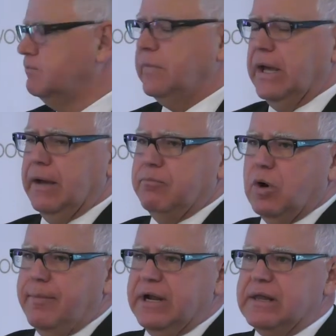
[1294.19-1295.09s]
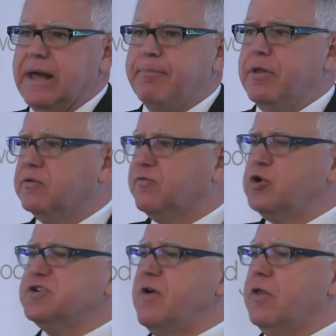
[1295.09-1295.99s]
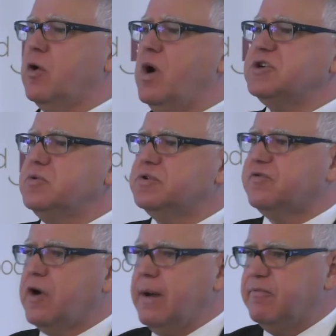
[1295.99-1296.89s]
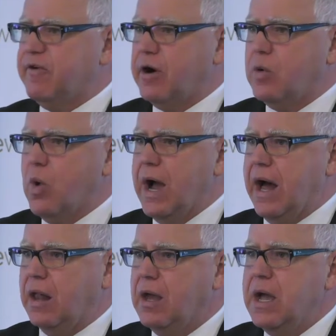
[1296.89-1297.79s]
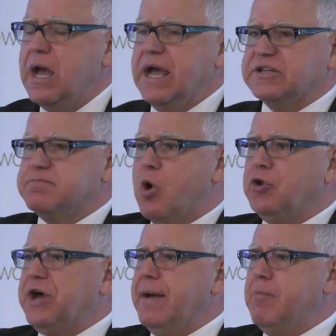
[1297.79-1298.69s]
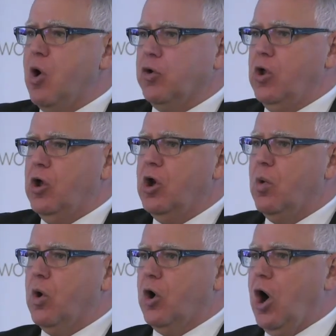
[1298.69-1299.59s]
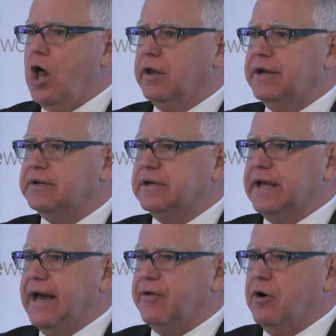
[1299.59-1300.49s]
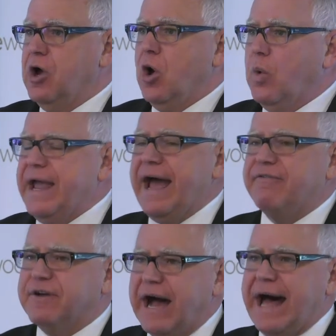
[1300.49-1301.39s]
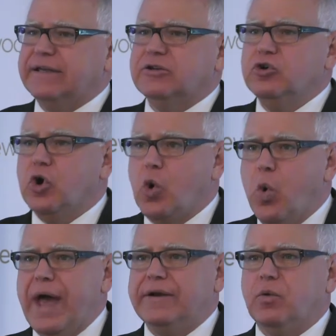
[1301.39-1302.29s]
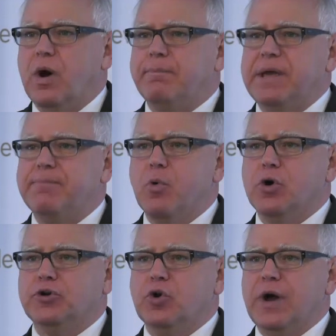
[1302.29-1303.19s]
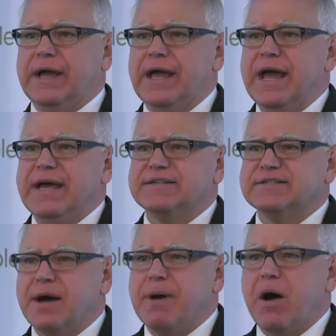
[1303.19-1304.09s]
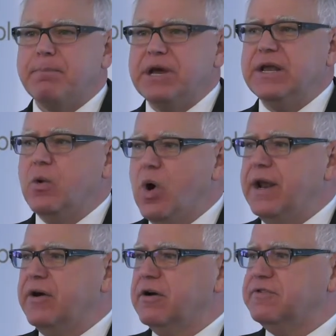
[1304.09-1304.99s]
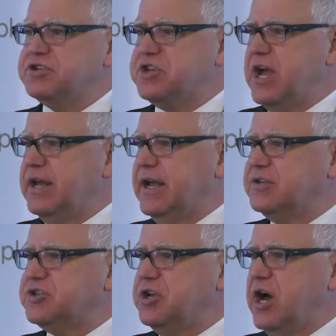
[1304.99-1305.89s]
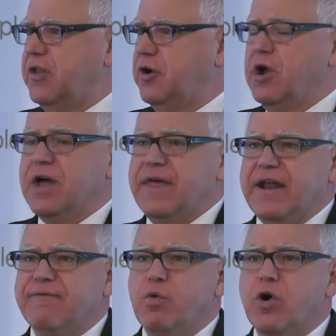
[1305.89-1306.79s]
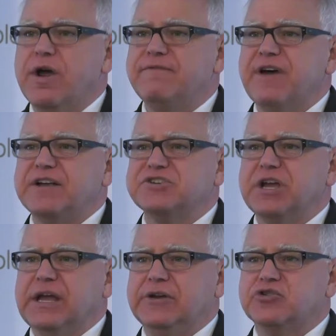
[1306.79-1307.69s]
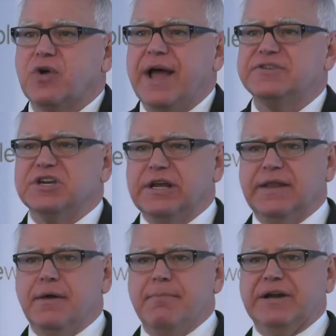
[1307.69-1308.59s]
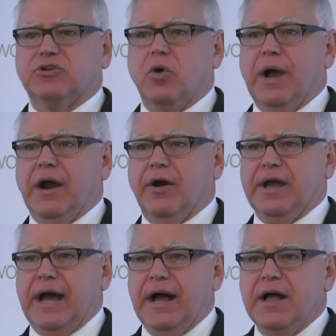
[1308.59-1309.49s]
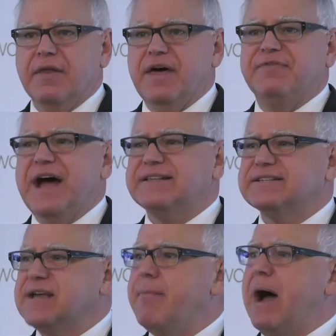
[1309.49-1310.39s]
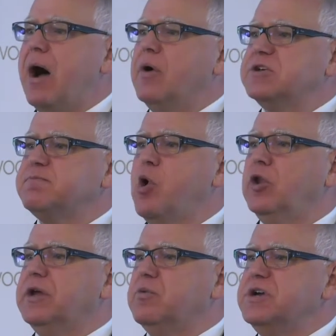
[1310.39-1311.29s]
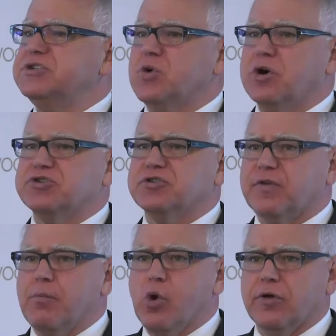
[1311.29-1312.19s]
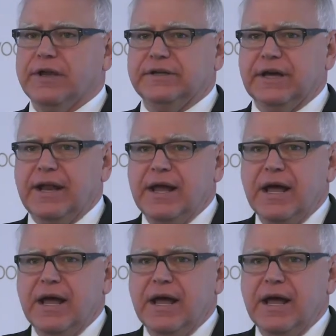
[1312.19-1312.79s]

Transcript: Yeah, well, I'm going to clap on this. First of all, the question was framed very well. It's multimodal. We're all in it together. We have got to quit what people were doing, is somehow pitting one area of the state against another. That if we're investing in transit in the metro area, that somehow is pulling resources from Worthington.